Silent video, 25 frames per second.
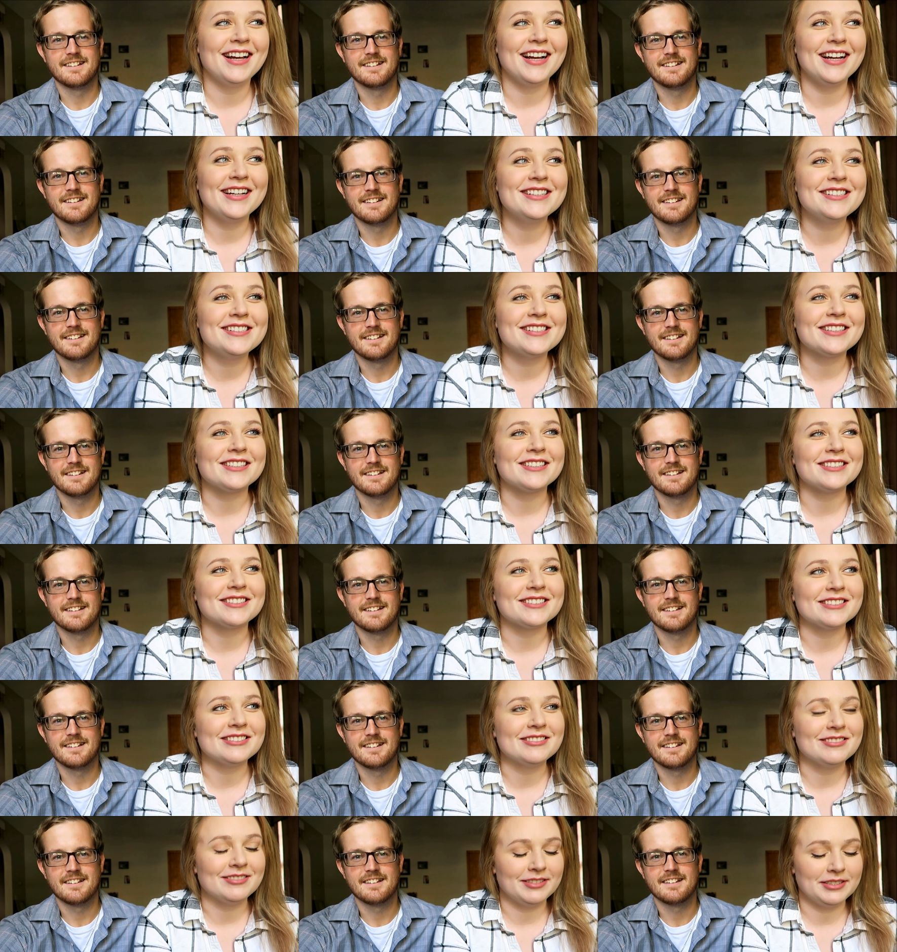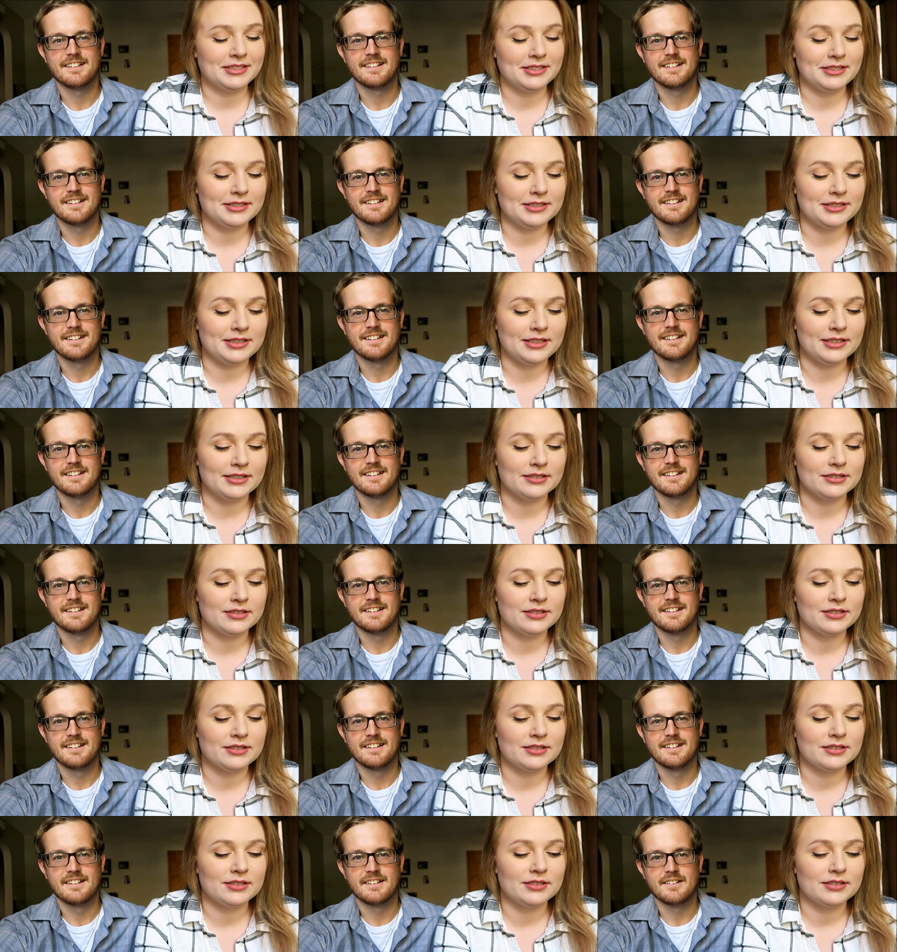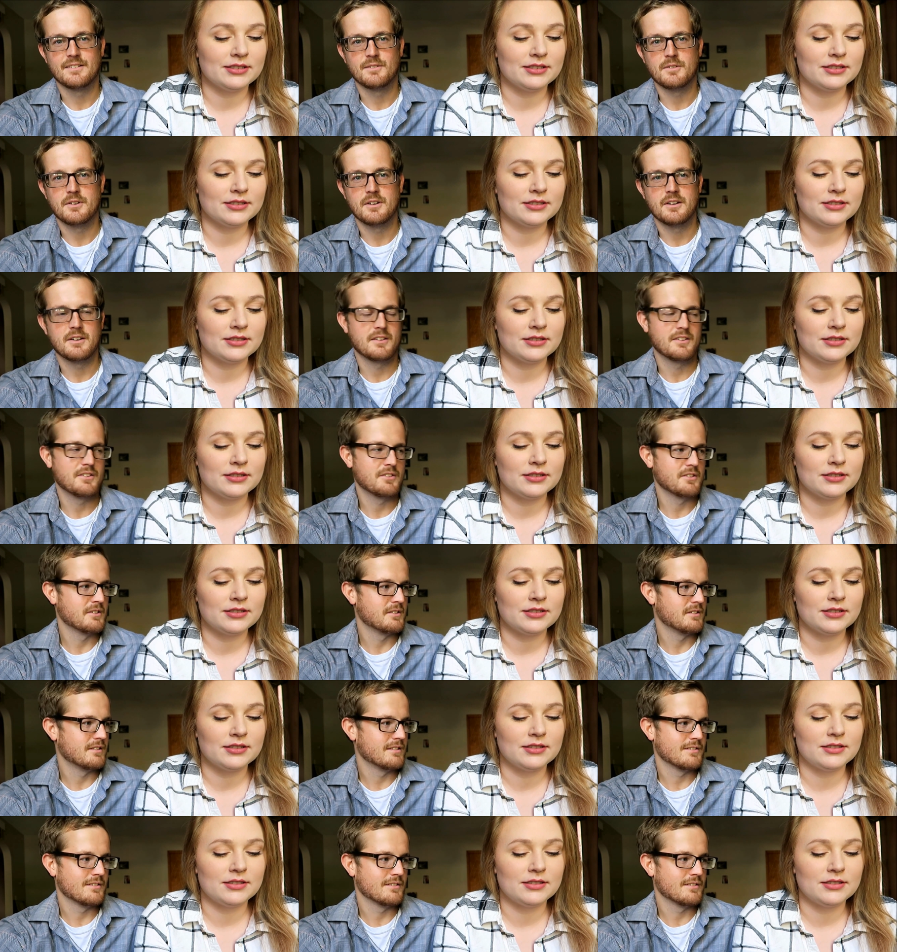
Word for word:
Speaker 1: I'd say so, yeah.
Speaker 2: What is it?